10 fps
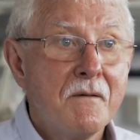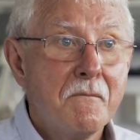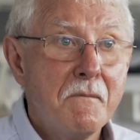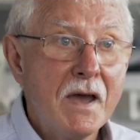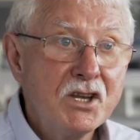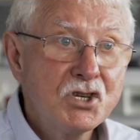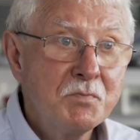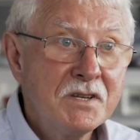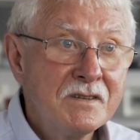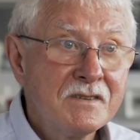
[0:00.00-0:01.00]

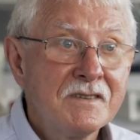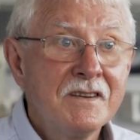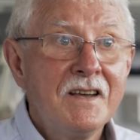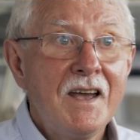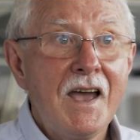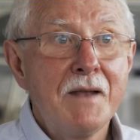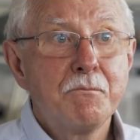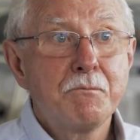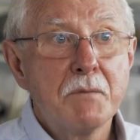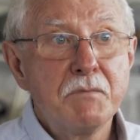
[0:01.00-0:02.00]
management
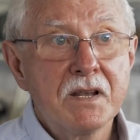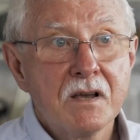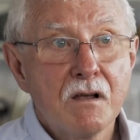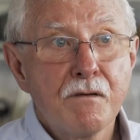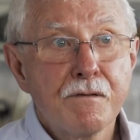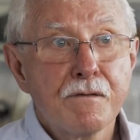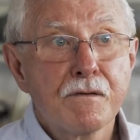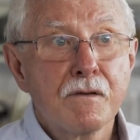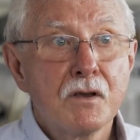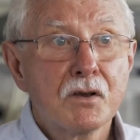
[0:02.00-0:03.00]
and public health
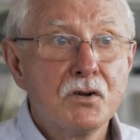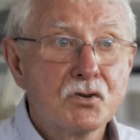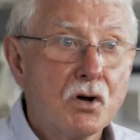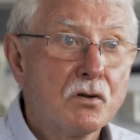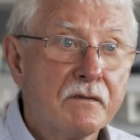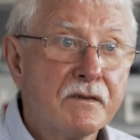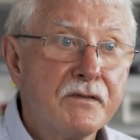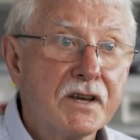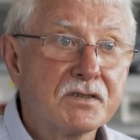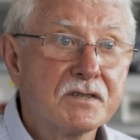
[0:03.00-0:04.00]
control of
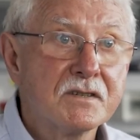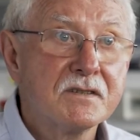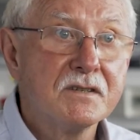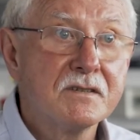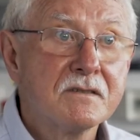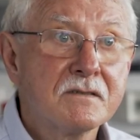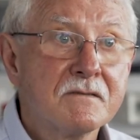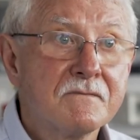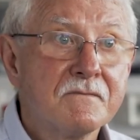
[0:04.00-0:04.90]
infectious diseases.